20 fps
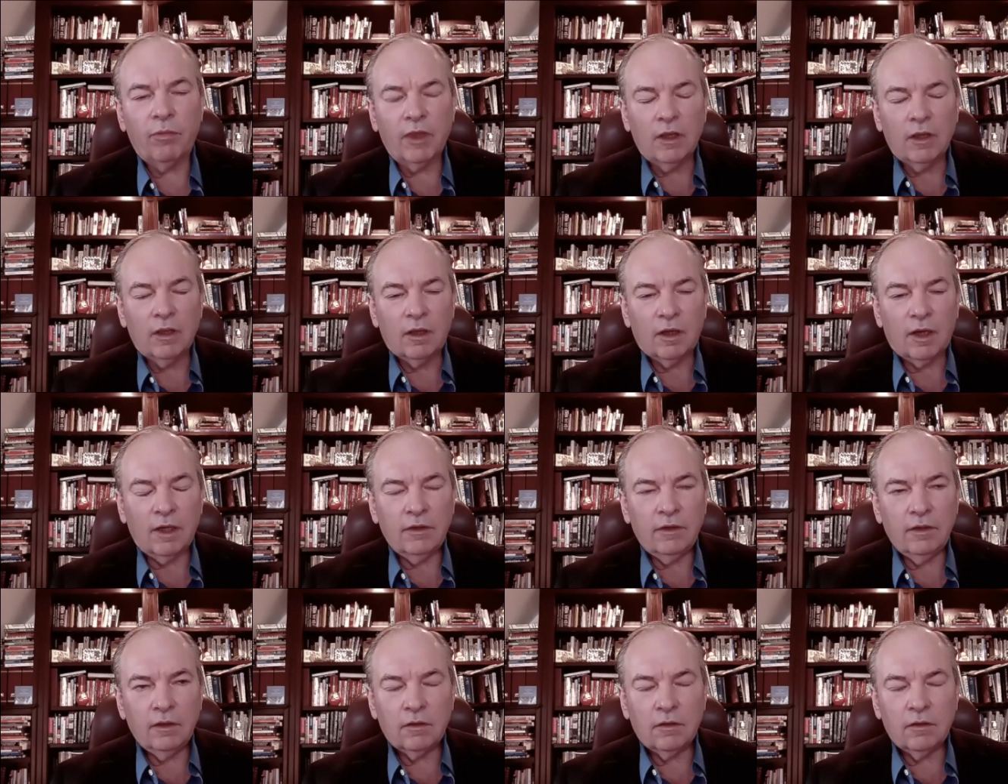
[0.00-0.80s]
I think
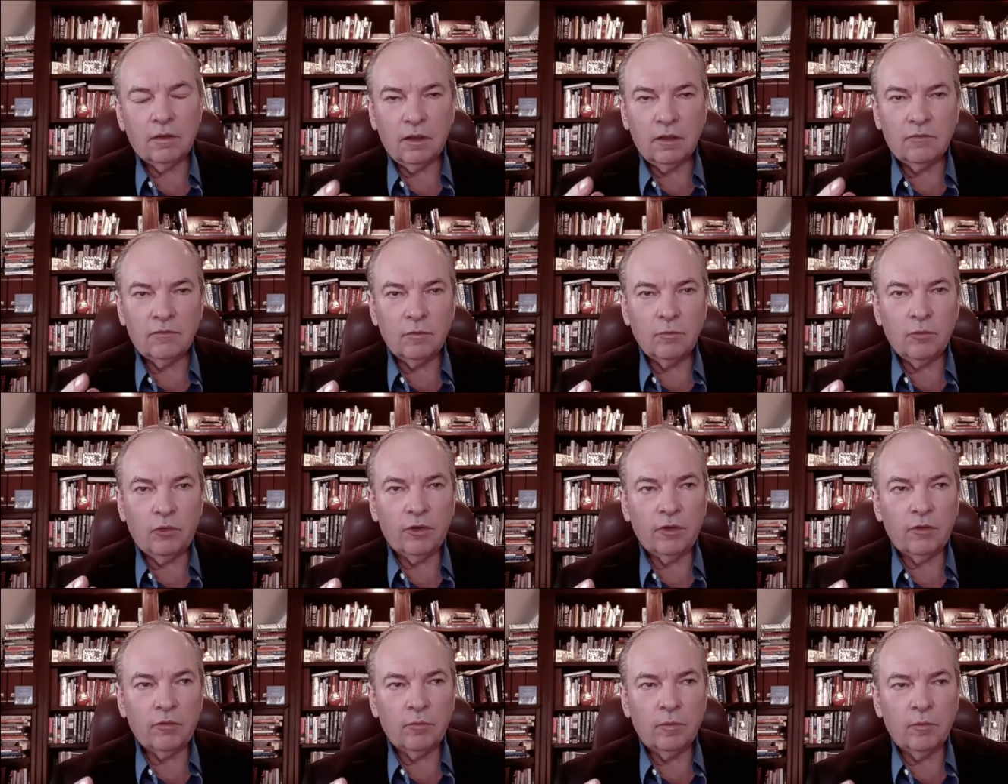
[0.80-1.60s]
that it's important
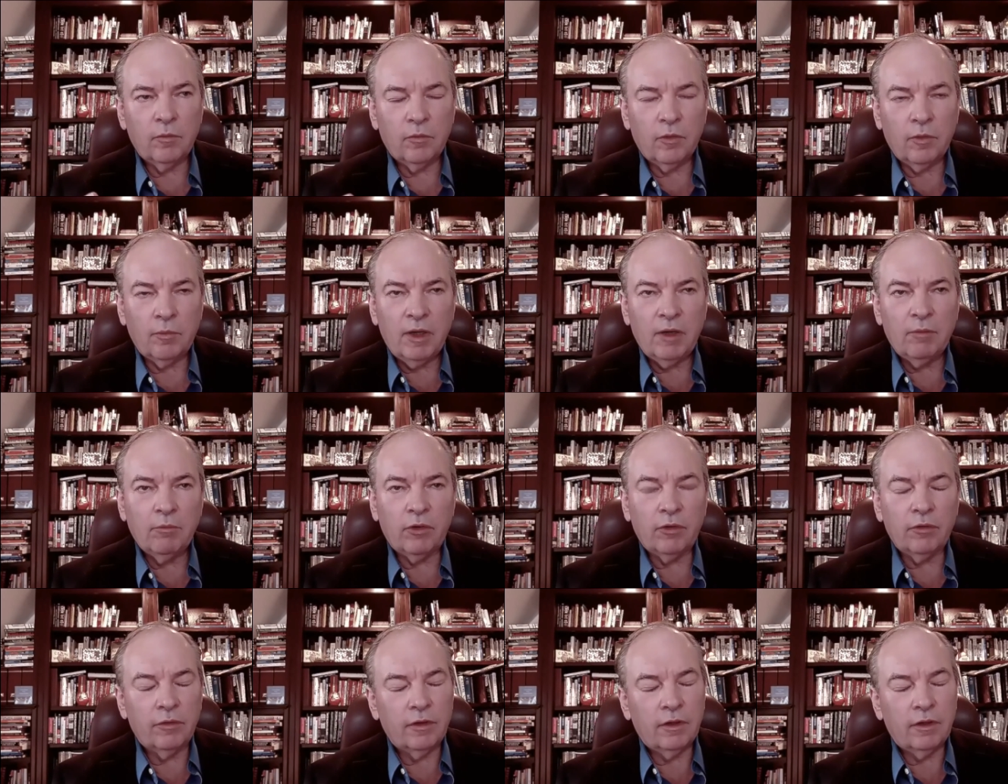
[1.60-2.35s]
to remember that